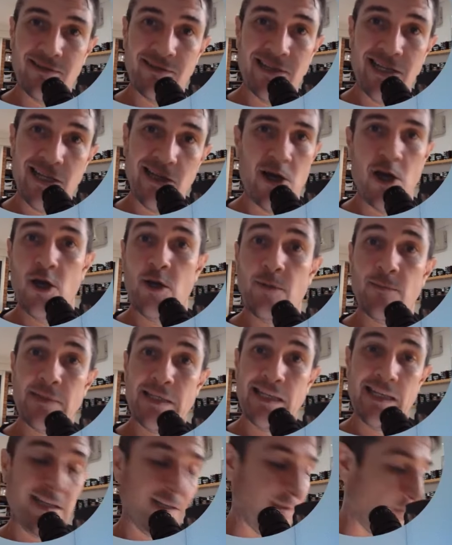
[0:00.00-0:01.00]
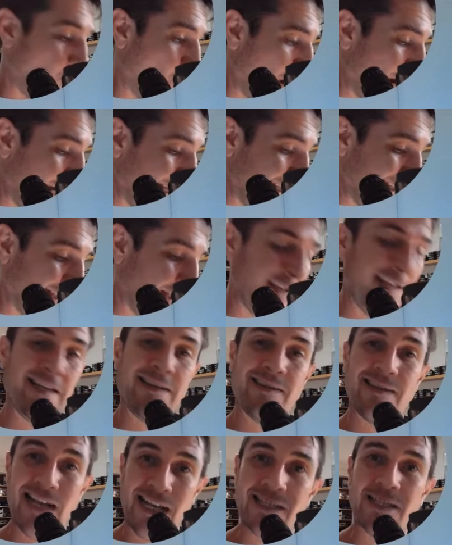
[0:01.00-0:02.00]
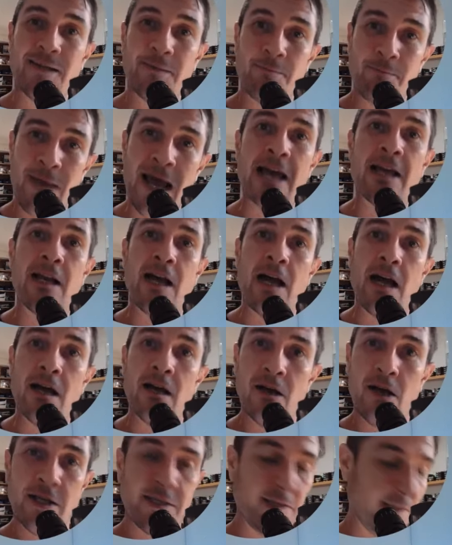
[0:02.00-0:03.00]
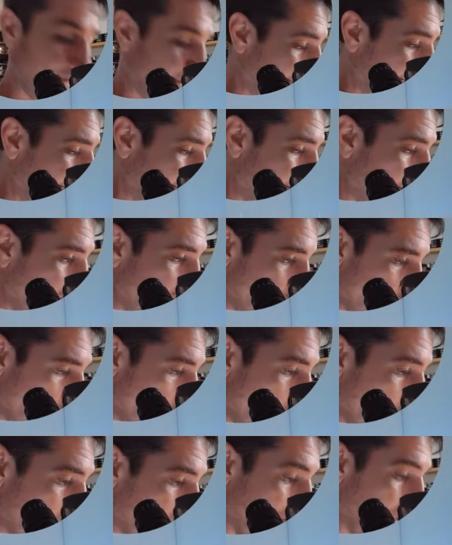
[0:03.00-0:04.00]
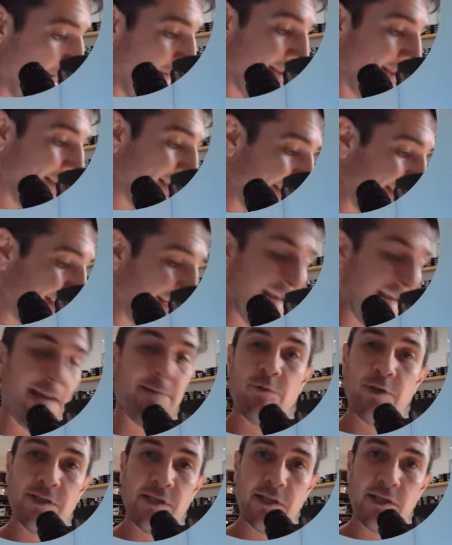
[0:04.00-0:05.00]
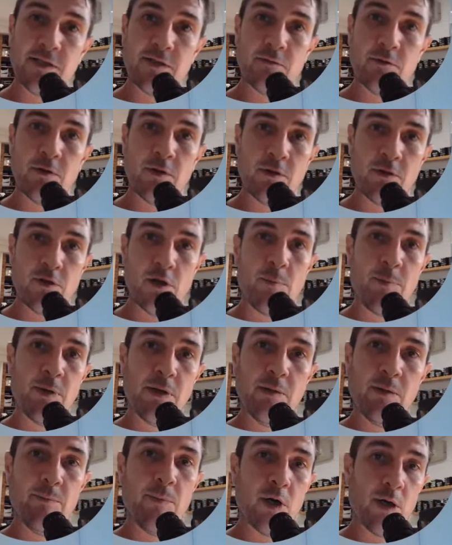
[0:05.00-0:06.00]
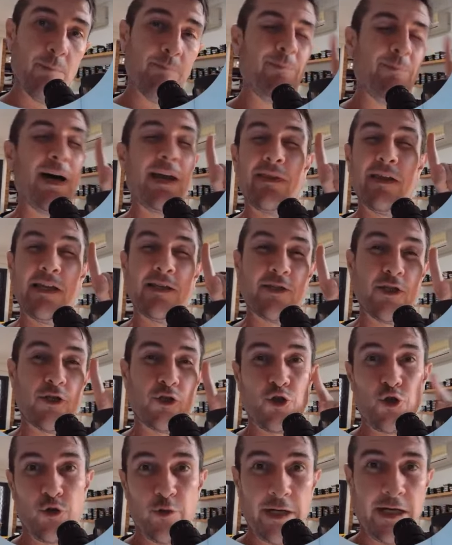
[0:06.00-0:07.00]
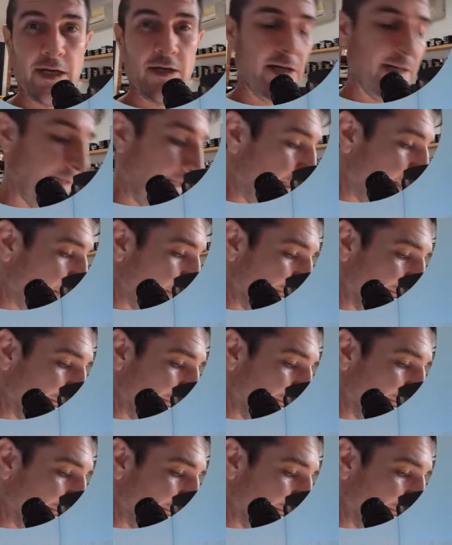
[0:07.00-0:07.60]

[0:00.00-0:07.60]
kilo ohms is 1. So it doesn't matter. I just need to use the same resistor on the top and the bottom. But there's a trick I need to be